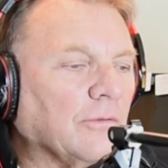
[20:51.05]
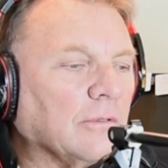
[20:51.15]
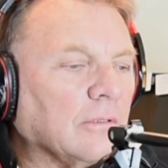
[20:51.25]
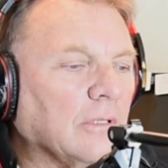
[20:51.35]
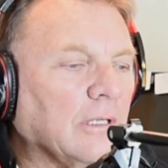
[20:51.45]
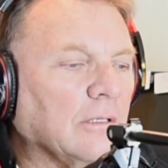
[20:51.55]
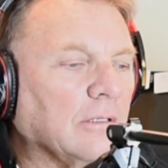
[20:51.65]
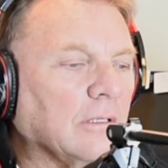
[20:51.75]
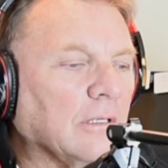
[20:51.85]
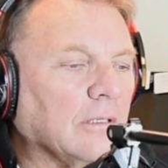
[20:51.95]

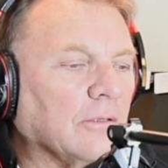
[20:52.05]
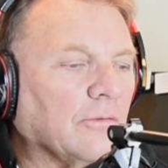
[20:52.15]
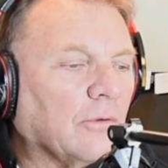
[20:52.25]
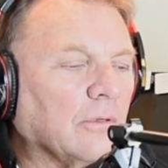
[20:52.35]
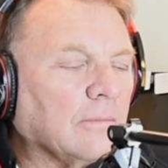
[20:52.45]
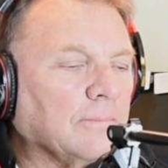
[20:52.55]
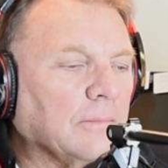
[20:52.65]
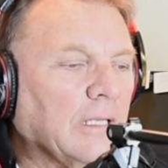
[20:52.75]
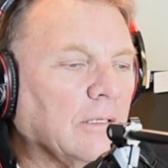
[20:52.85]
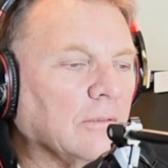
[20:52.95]
and sort
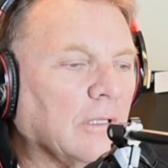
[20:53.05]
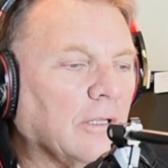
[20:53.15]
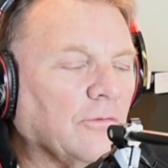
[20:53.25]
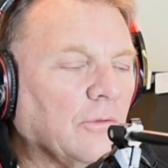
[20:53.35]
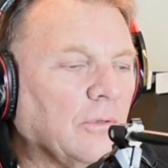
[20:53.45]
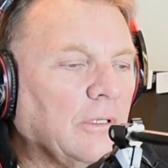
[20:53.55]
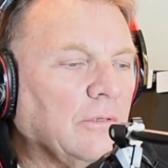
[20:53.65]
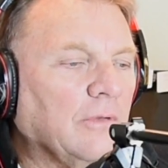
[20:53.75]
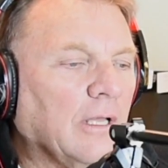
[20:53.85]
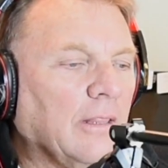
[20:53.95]
of, let us know
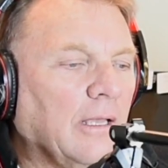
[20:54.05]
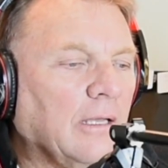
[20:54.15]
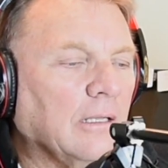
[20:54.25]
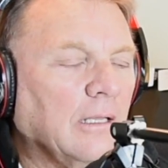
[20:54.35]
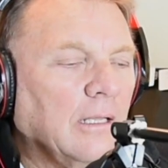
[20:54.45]
you've done that.